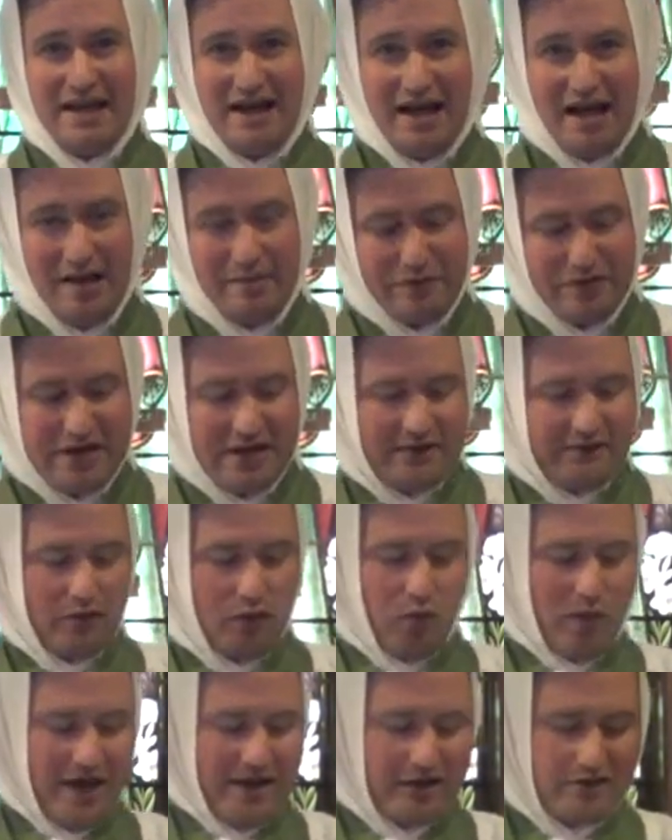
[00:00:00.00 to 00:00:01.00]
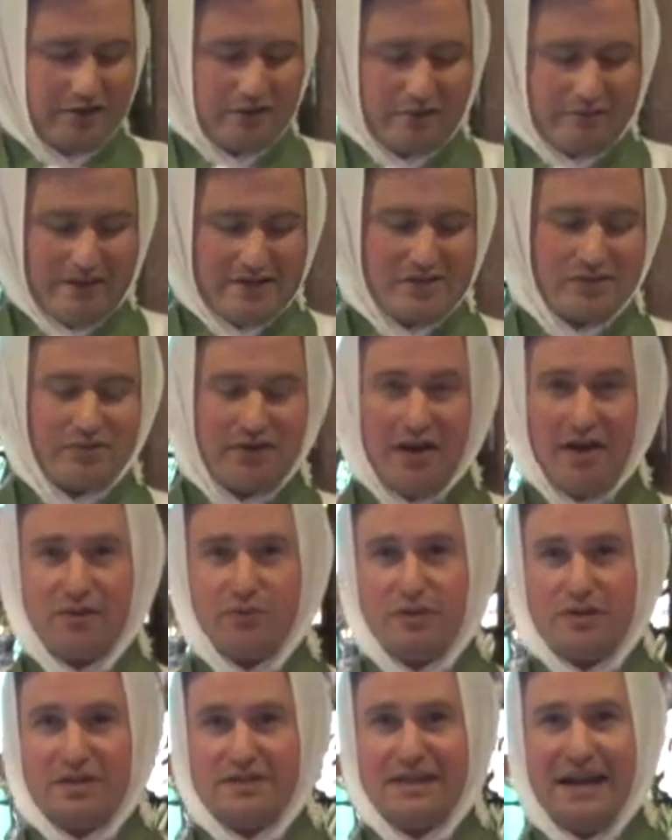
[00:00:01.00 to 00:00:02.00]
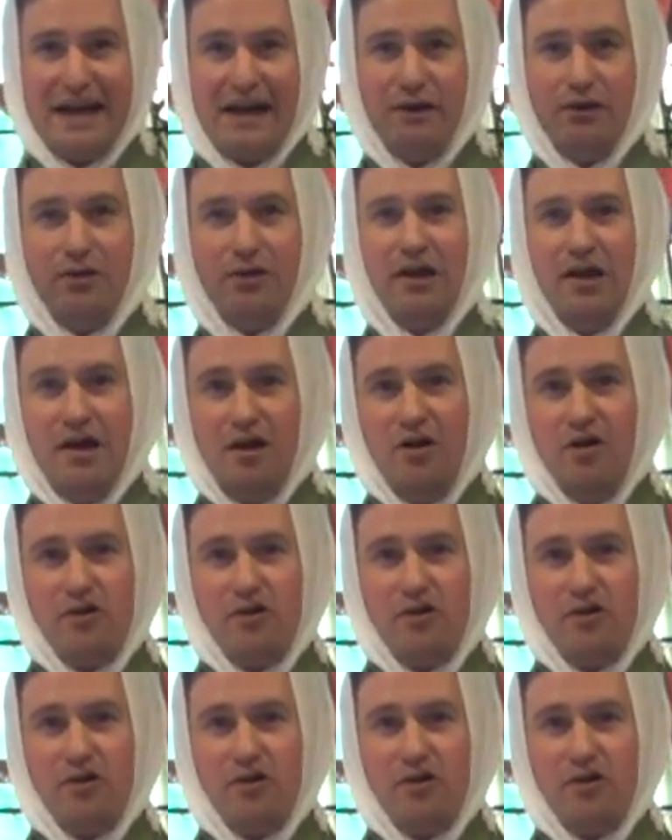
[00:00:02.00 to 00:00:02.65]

Um, think of a waiter in a restaurant with a towel